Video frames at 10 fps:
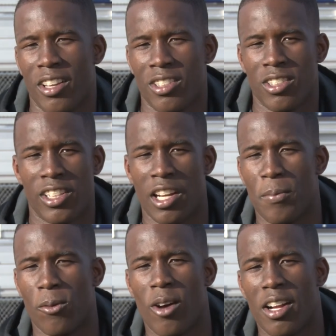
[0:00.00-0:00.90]
know, I usually get
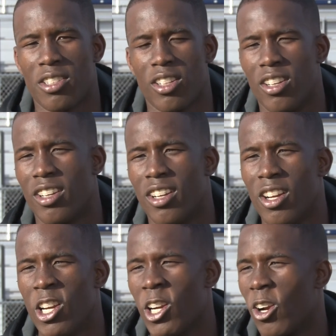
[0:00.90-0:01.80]
up and watch the
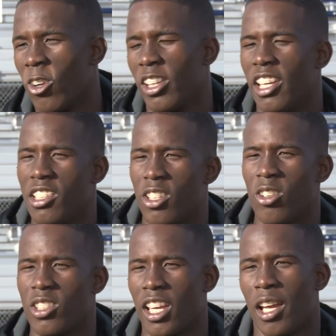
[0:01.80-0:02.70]
early East
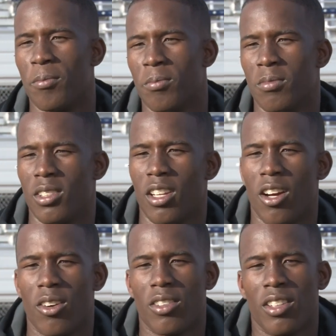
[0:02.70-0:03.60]
Coast games, you
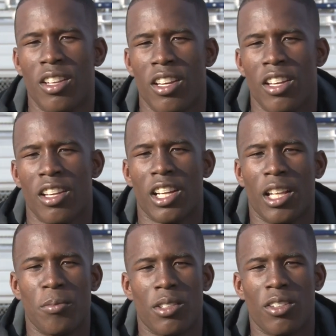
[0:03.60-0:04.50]
know,
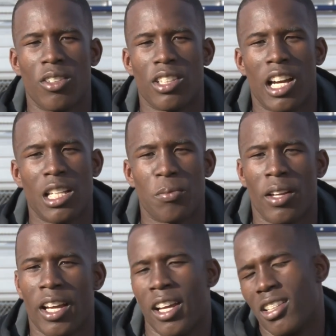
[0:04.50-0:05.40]
Clemson and those guys
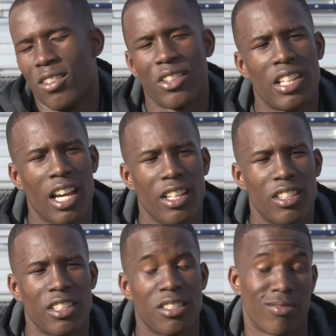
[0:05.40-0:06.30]
play and stuff like that, and
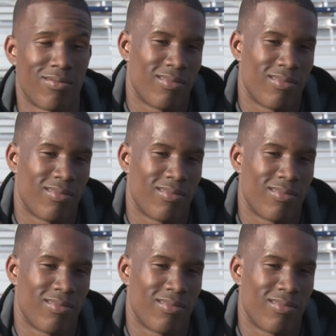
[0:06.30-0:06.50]
just